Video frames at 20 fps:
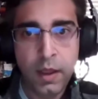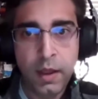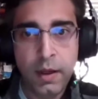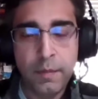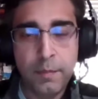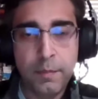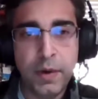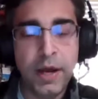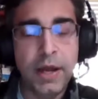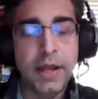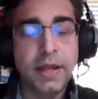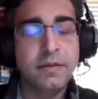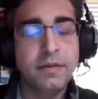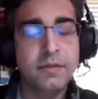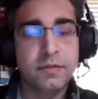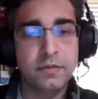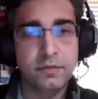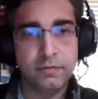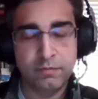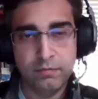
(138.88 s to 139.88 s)
But
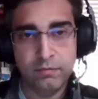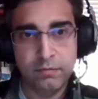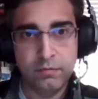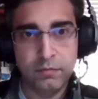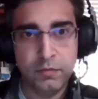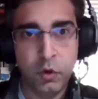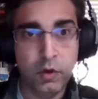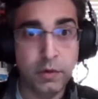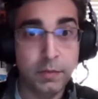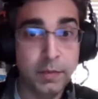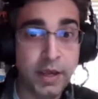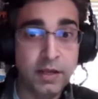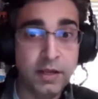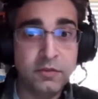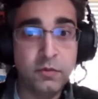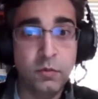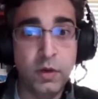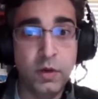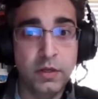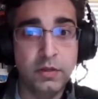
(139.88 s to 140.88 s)
going back
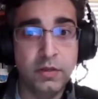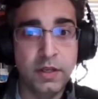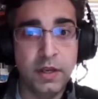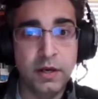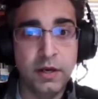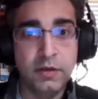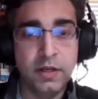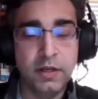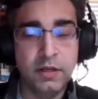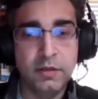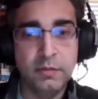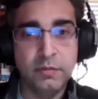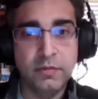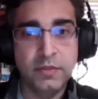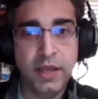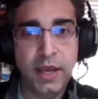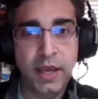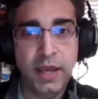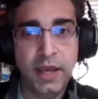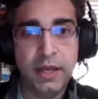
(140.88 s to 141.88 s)
to what the Iron Kingdoms
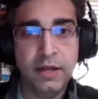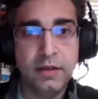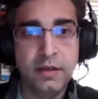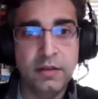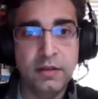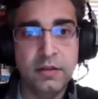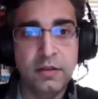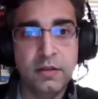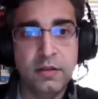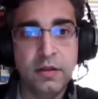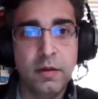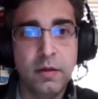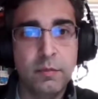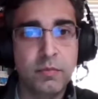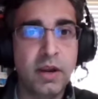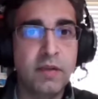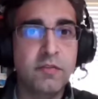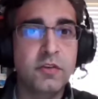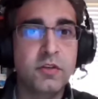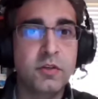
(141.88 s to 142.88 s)
had,
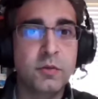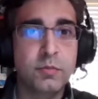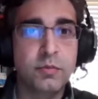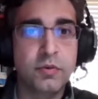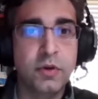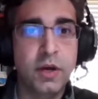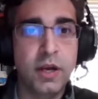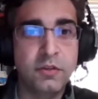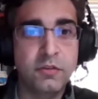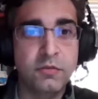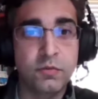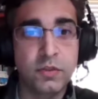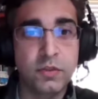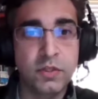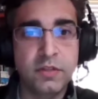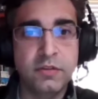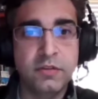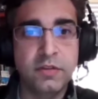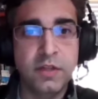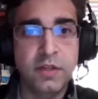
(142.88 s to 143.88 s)
Privateer Press
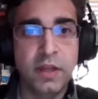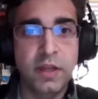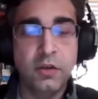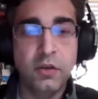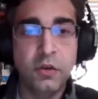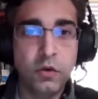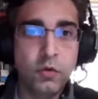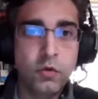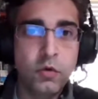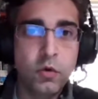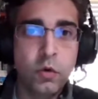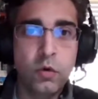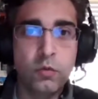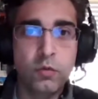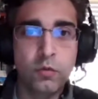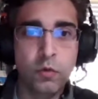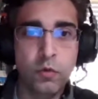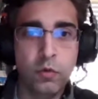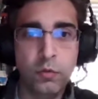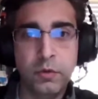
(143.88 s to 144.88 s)
released a new core
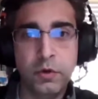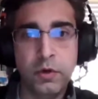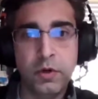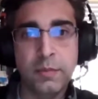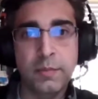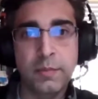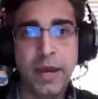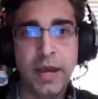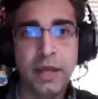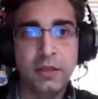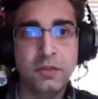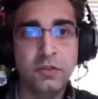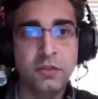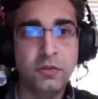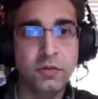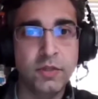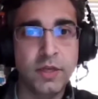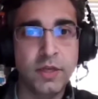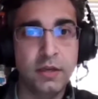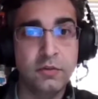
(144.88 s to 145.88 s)
rulebook back in
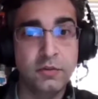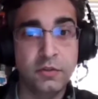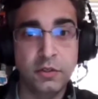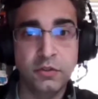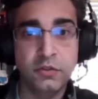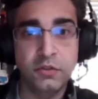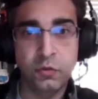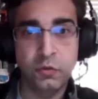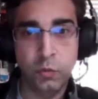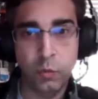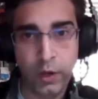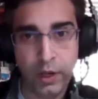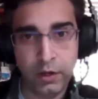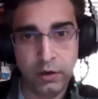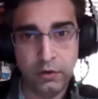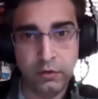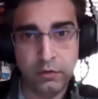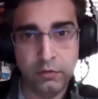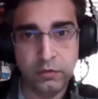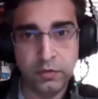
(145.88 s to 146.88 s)

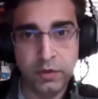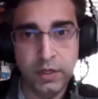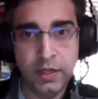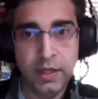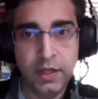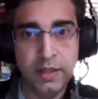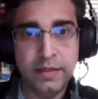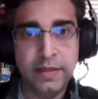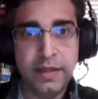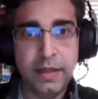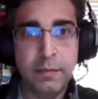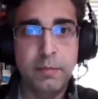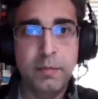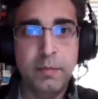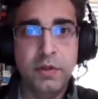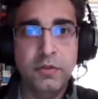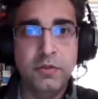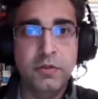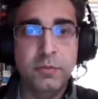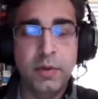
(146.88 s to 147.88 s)
2012 that
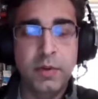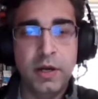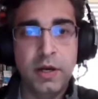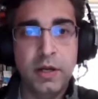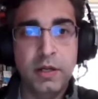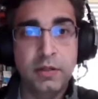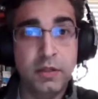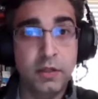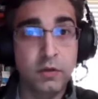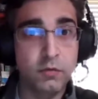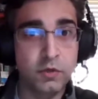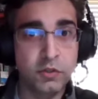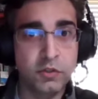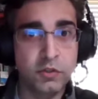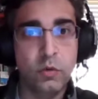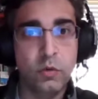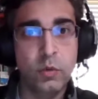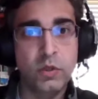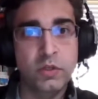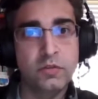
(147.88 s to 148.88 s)
built upon the
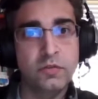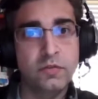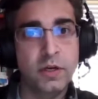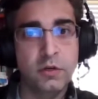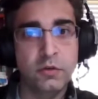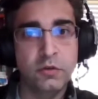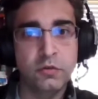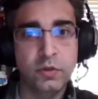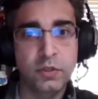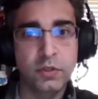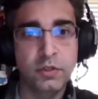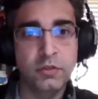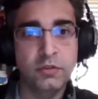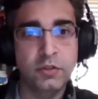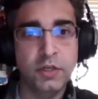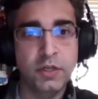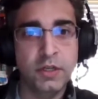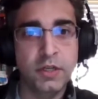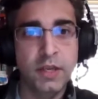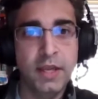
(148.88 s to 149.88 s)
original Witchfire
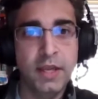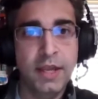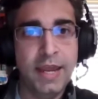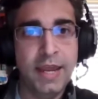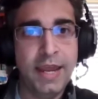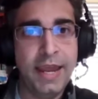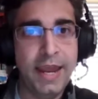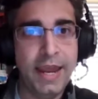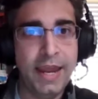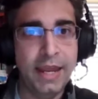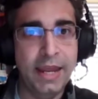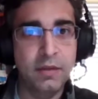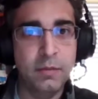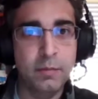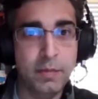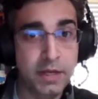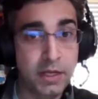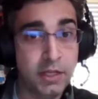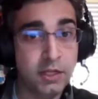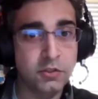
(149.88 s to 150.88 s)
trilogy and the
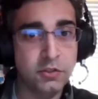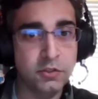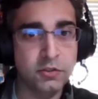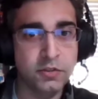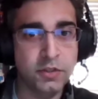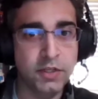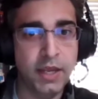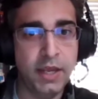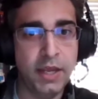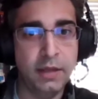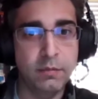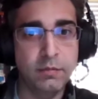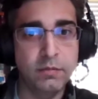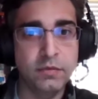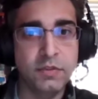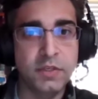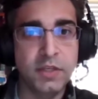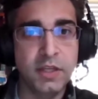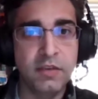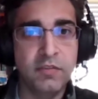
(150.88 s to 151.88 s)
miniatures games
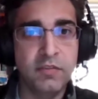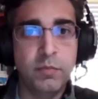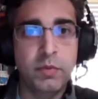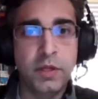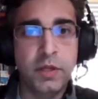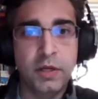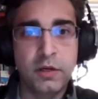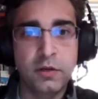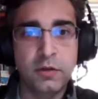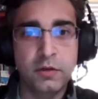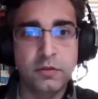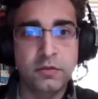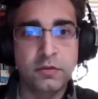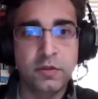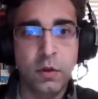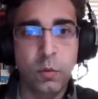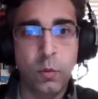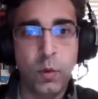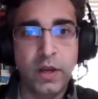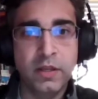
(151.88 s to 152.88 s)
to give players
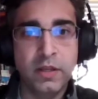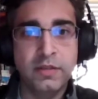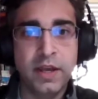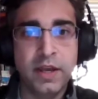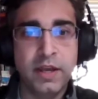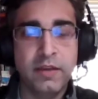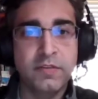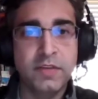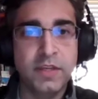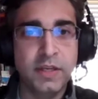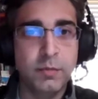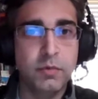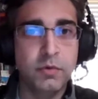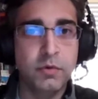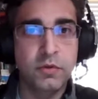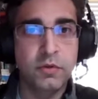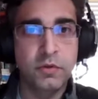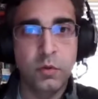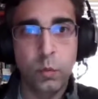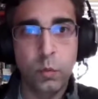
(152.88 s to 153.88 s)
a way to dive deeper
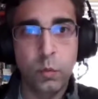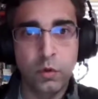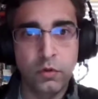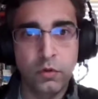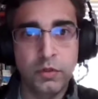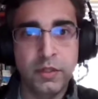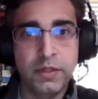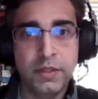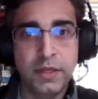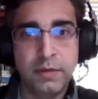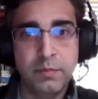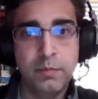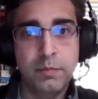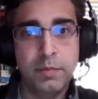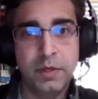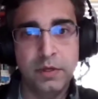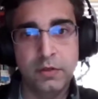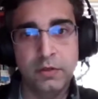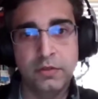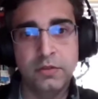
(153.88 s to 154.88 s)
into the world that they'd
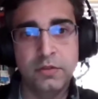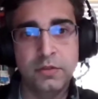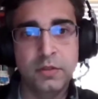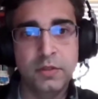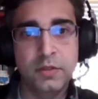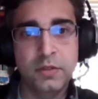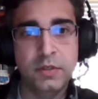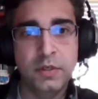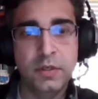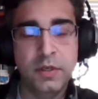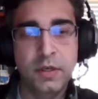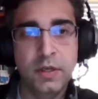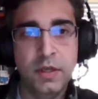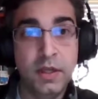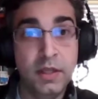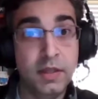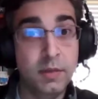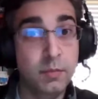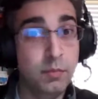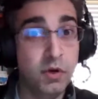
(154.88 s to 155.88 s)
built.
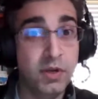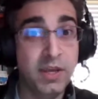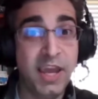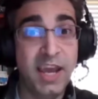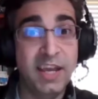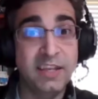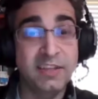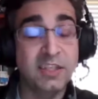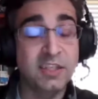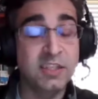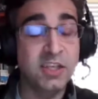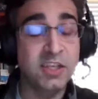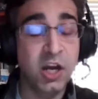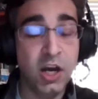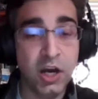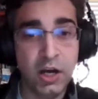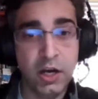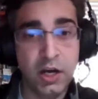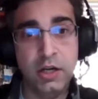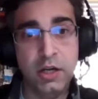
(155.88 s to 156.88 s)
The book has a
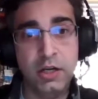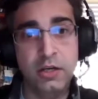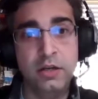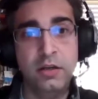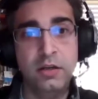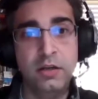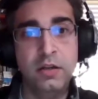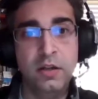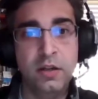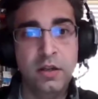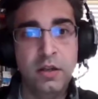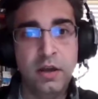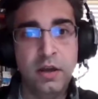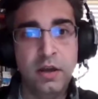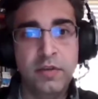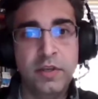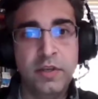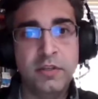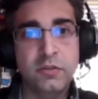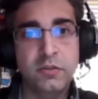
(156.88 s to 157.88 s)
ton of
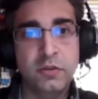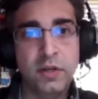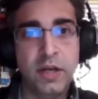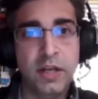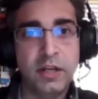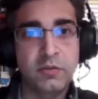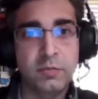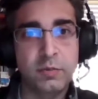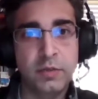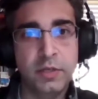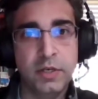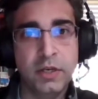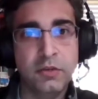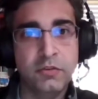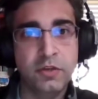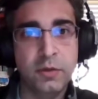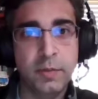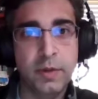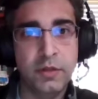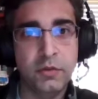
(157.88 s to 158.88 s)
history and
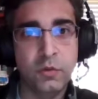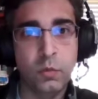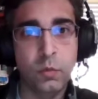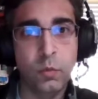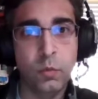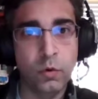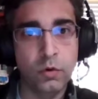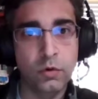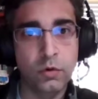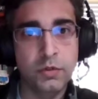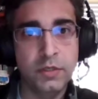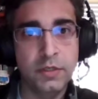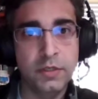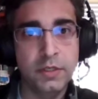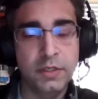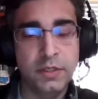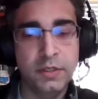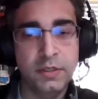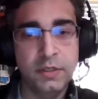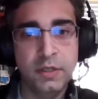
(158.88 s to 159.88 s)
explanation about the world in
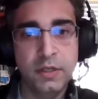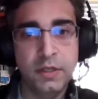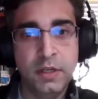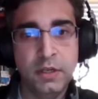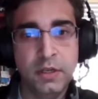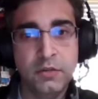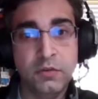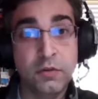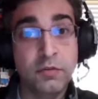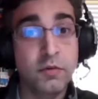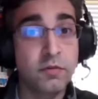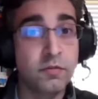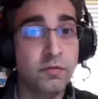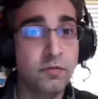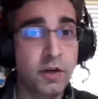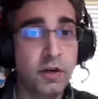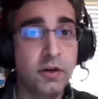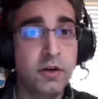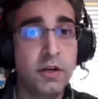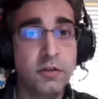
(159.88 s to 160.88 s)
it. So if you're
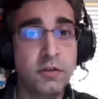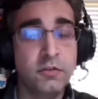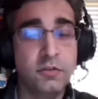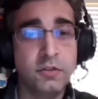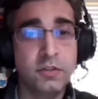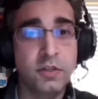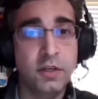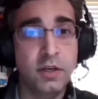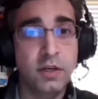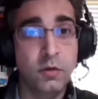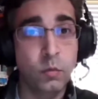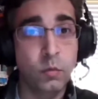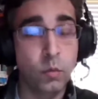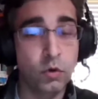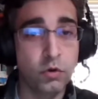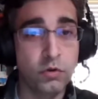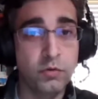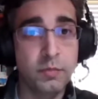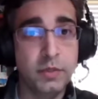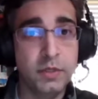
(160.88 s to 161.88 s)
very interested in
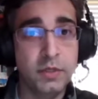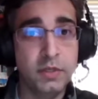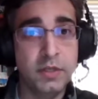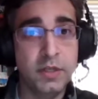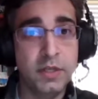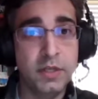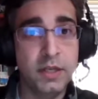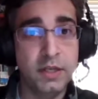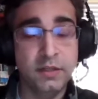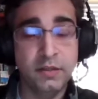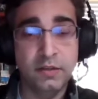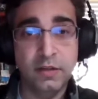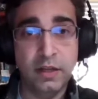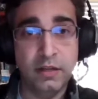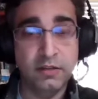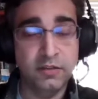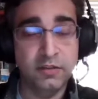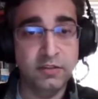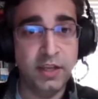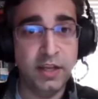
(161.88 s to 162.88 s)
world building
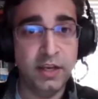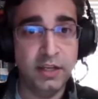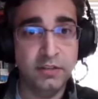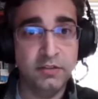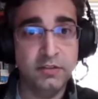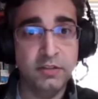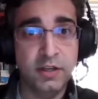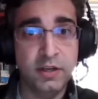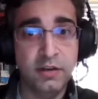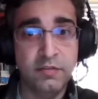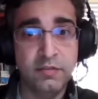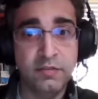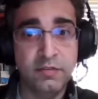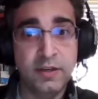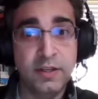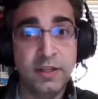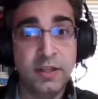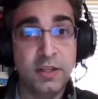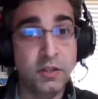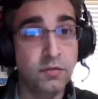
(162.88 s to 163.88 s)
and setting stuff,
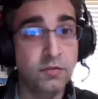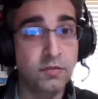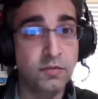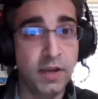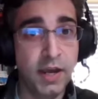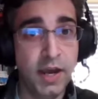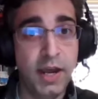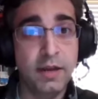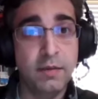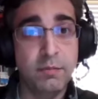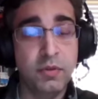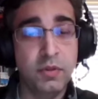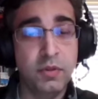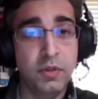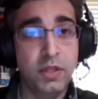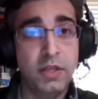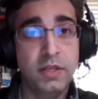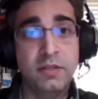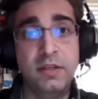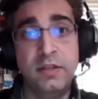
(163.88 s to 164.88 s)
you've got
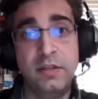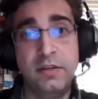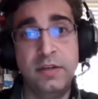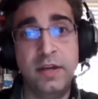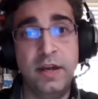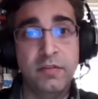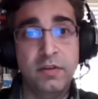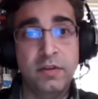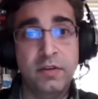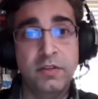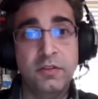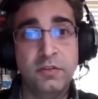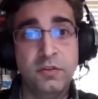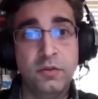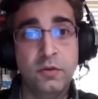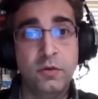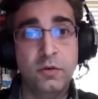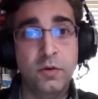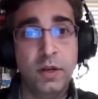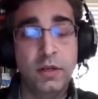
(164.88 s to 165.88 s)
plenty to dive
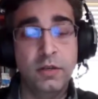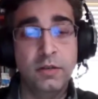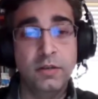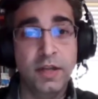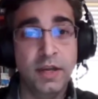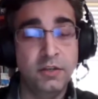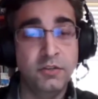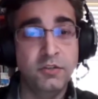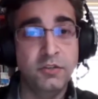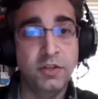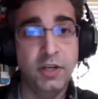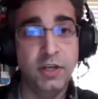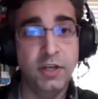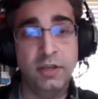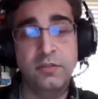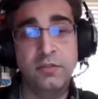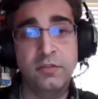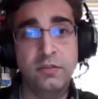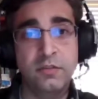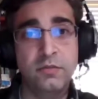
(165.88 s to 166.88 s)
into and
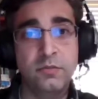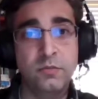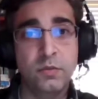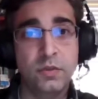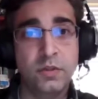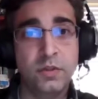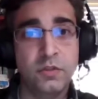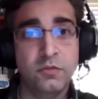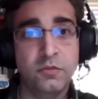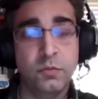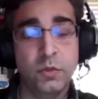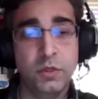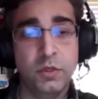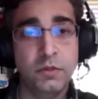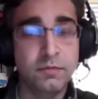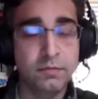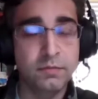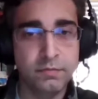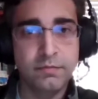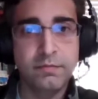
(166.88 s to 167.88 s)
digest with this one.
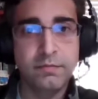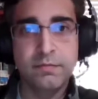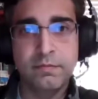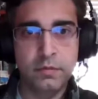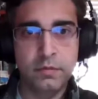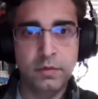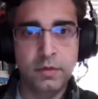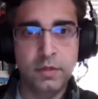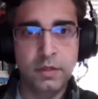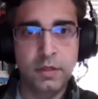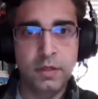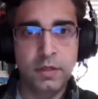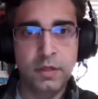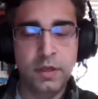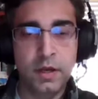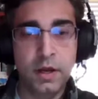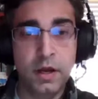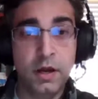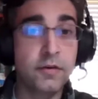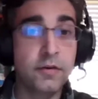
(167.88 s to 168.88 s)

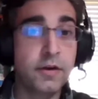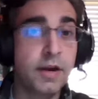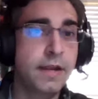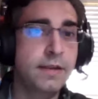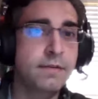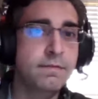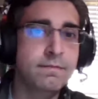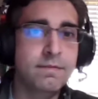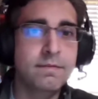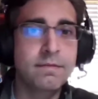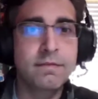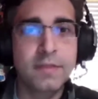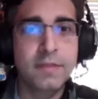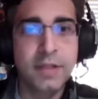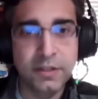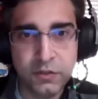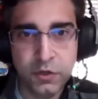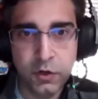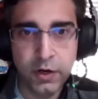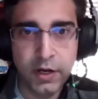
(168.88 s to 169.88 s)
All right,
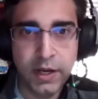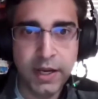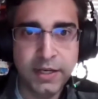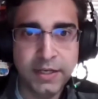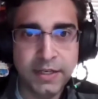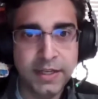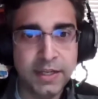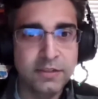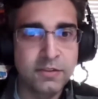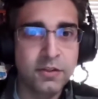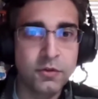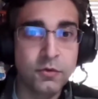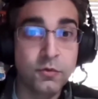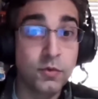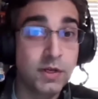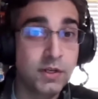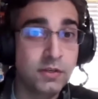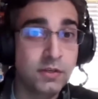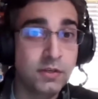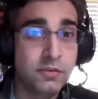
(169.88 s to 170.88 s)
let's go ahead and get to the
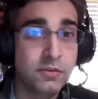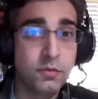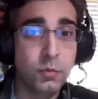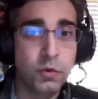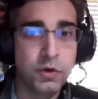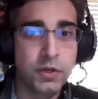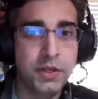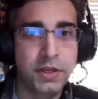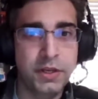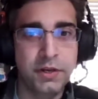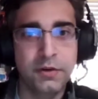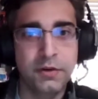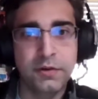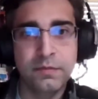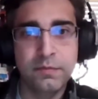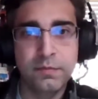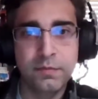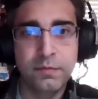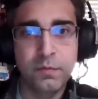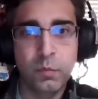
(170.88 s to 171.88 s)
reason we're here.
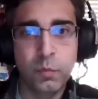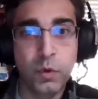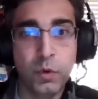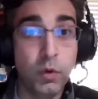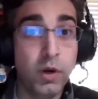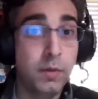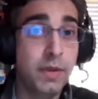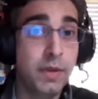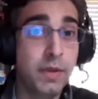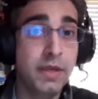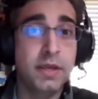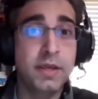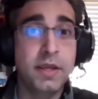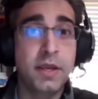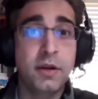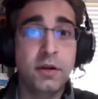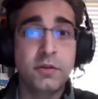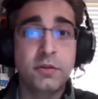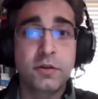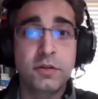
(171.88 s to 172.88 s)
We want to make a
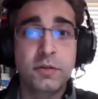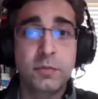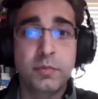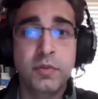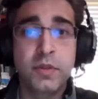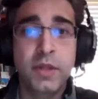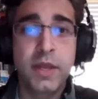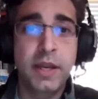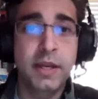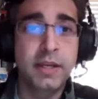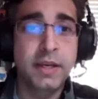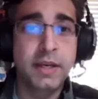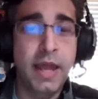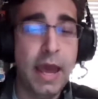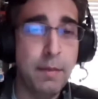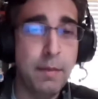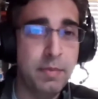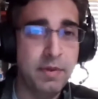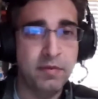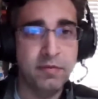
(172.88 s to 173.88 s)
character to play in an
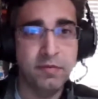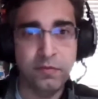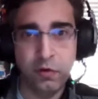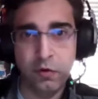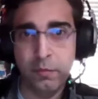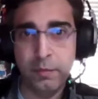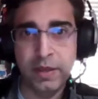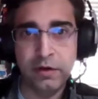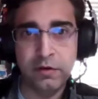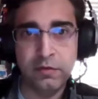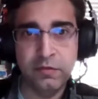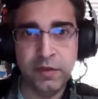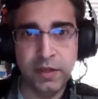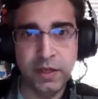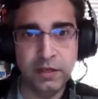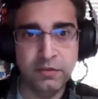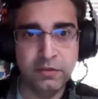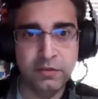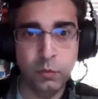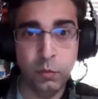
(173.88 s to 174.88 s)
epic full metal
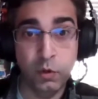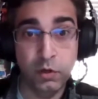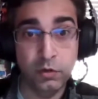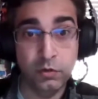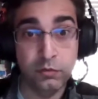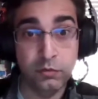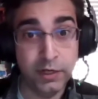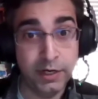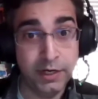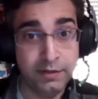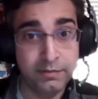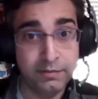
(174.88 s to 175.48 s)
fantasy world, right?